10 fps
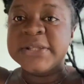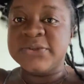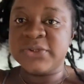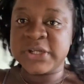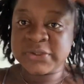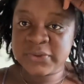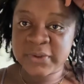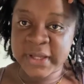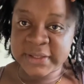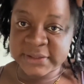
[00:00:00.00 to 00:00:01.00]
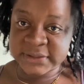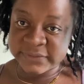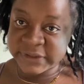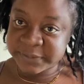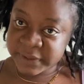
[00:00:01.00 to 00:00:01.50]
to just go get this
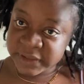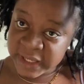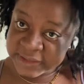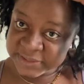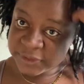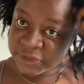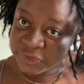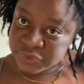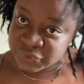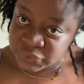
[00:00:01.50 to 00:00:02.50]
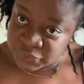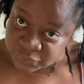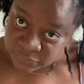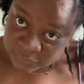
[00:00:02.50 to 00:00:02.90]
fixed. But guys, let me just show you